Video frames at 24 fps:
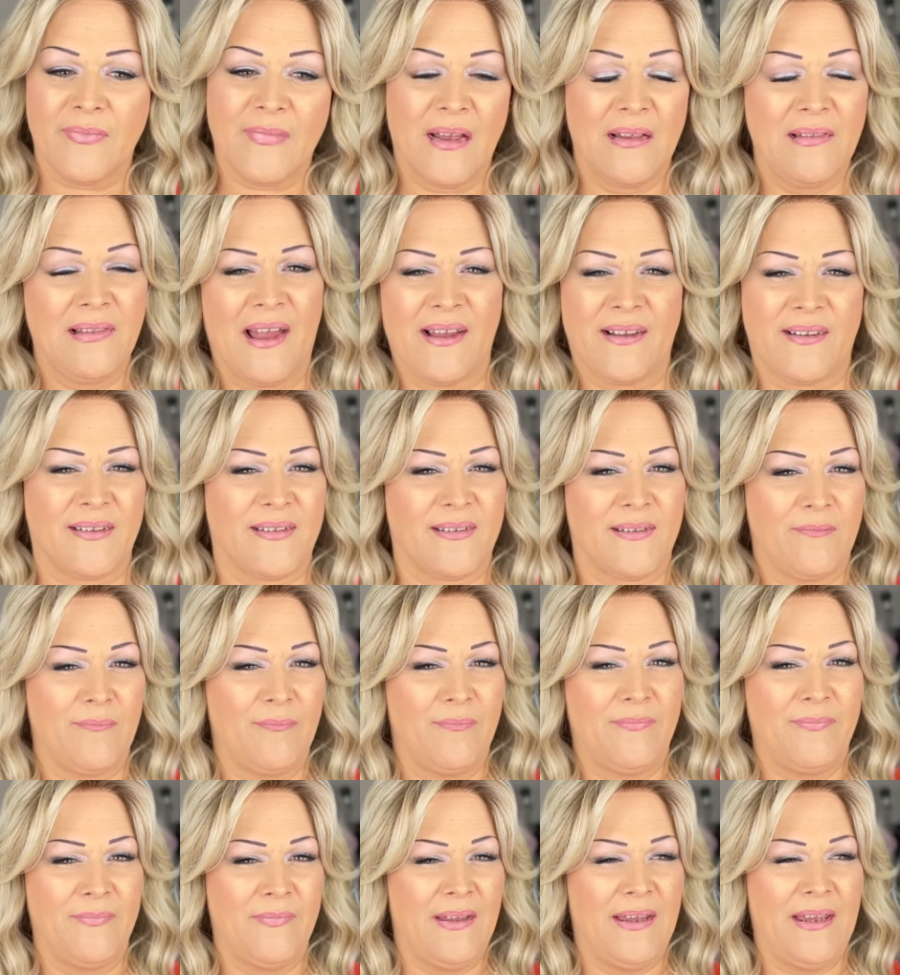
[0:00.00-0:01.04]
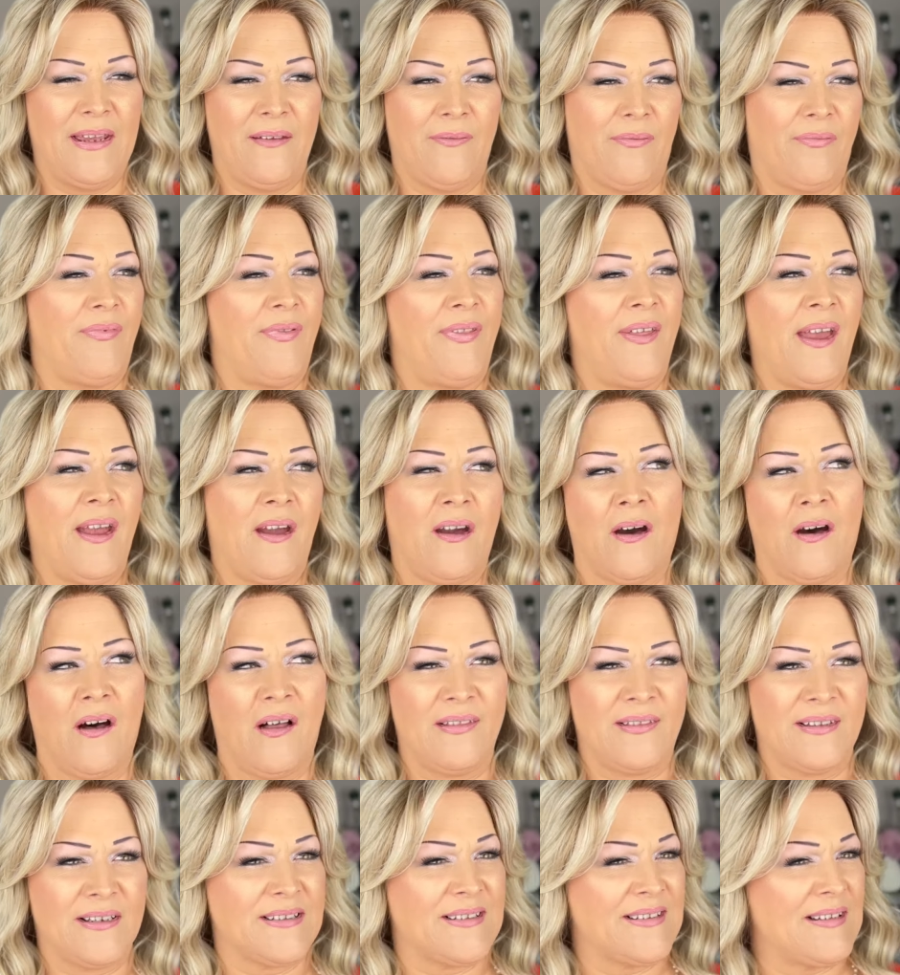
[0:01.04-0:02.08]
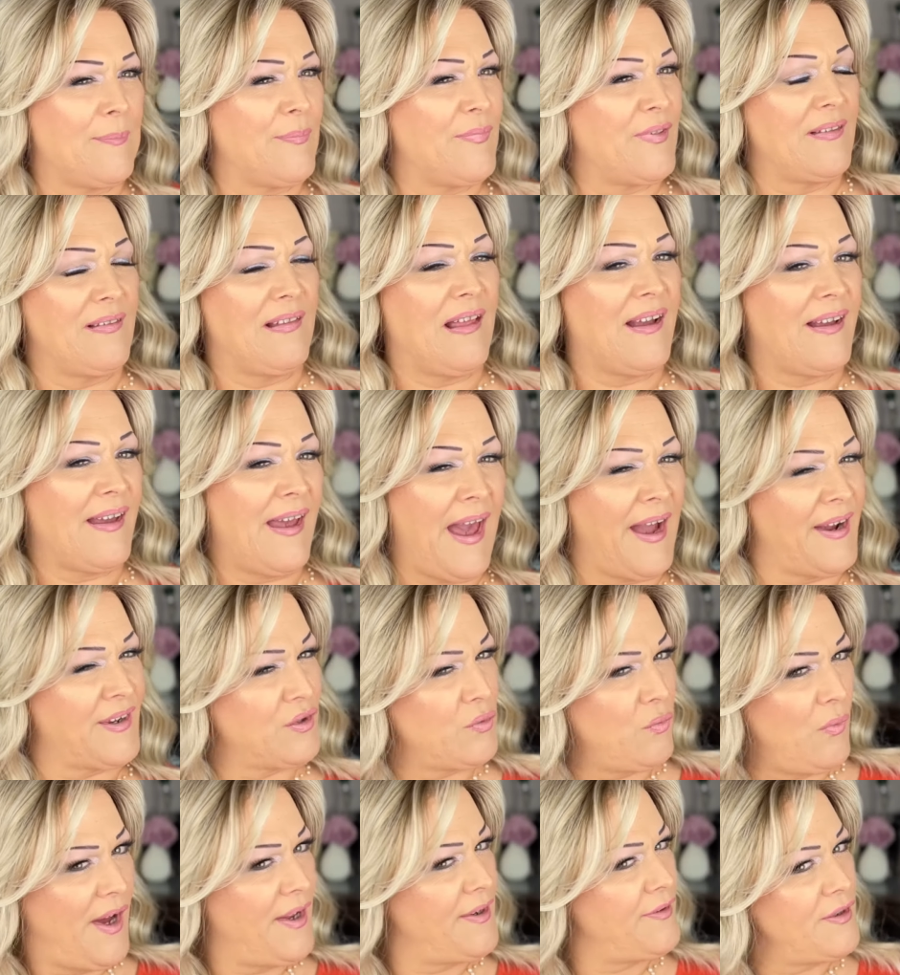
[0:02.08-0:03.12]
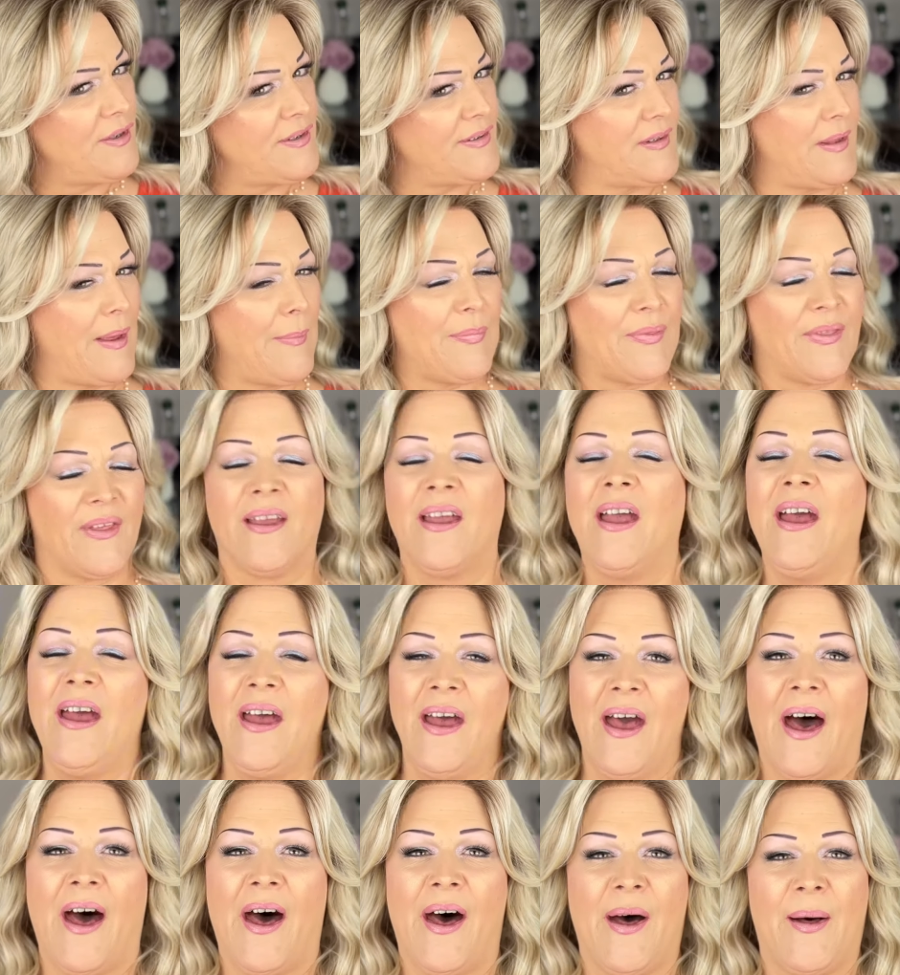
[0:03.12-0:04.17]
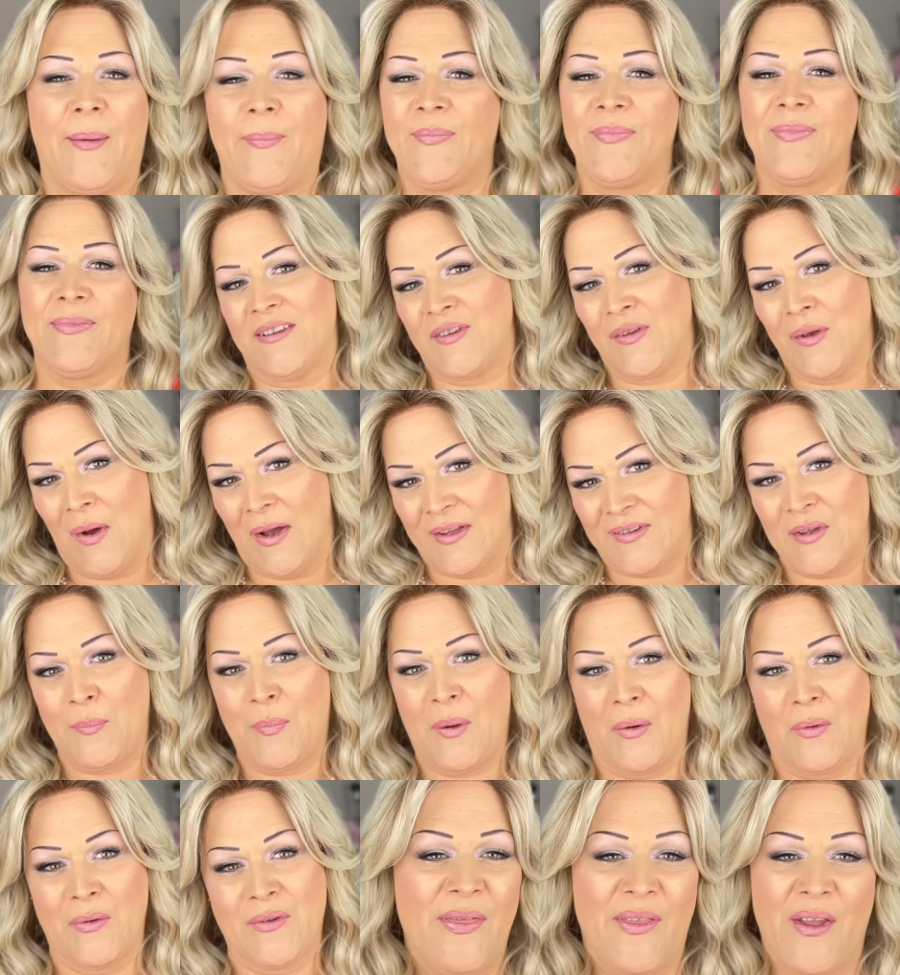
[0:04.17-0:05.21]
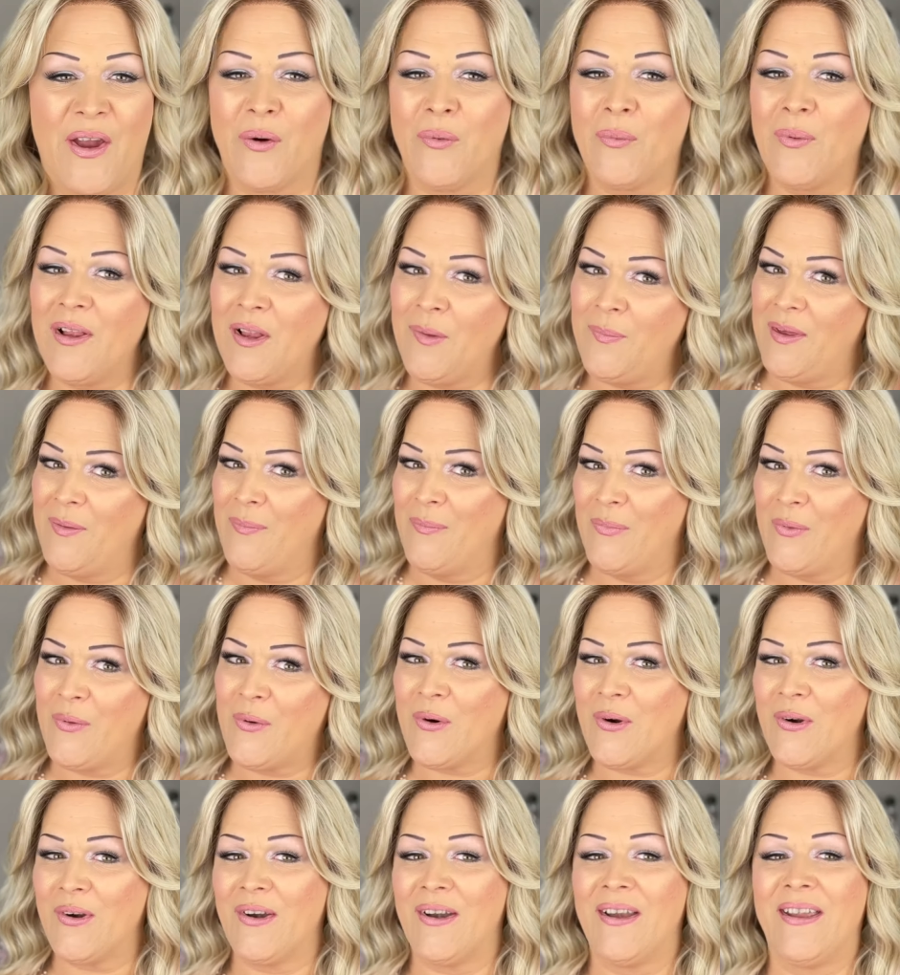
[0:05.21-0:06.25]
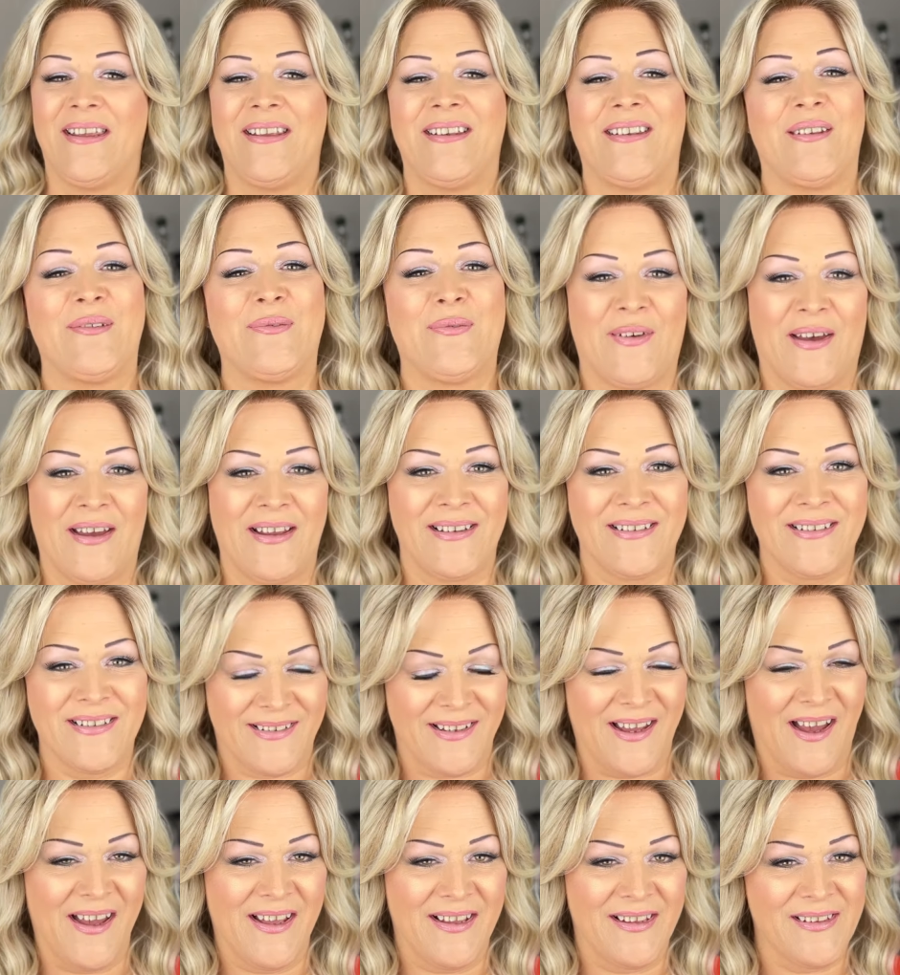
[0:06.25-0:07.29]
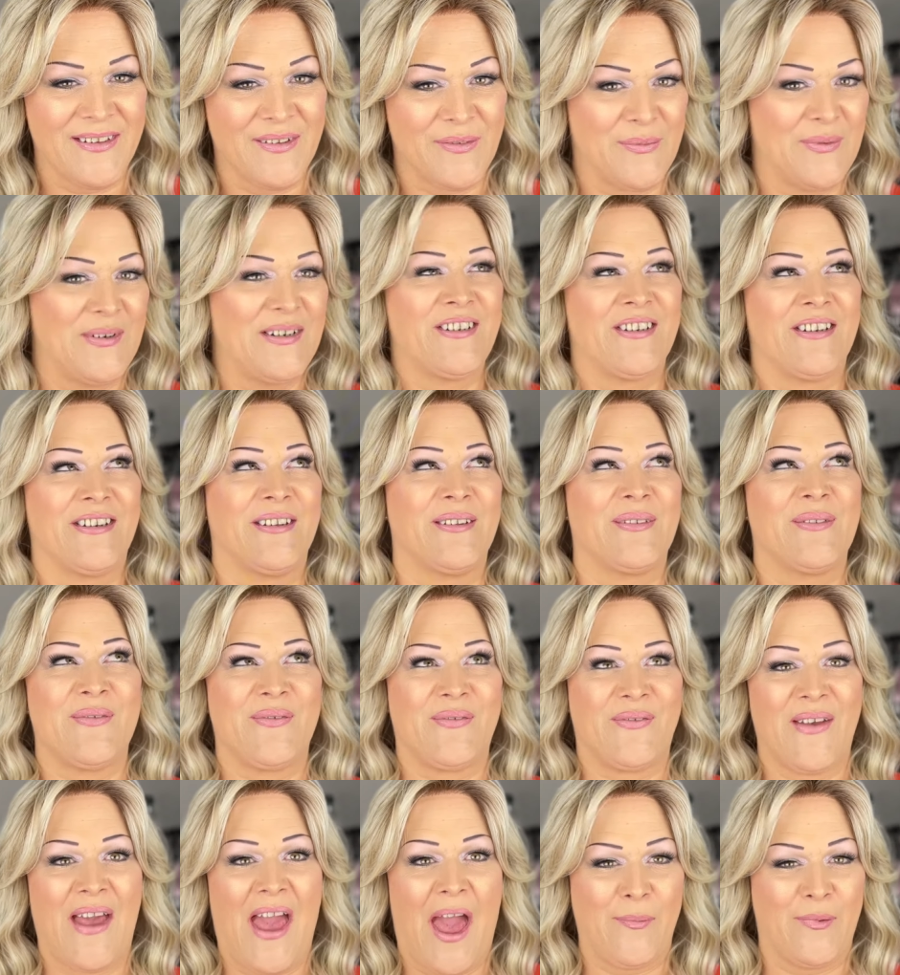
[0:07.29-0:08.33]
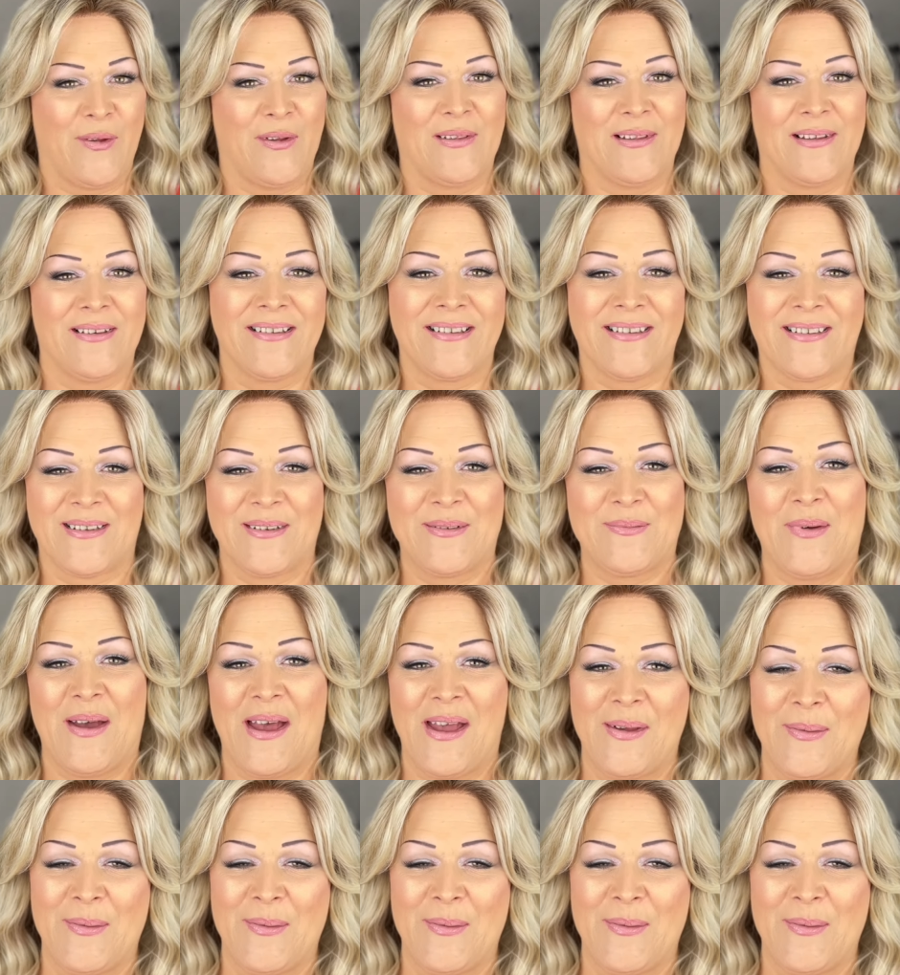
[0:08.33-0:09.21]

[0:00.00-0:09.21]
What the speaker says: Like, they called it something like Act 1 or something. So I suppose there will be more heat-defined styles, which is fabulous in my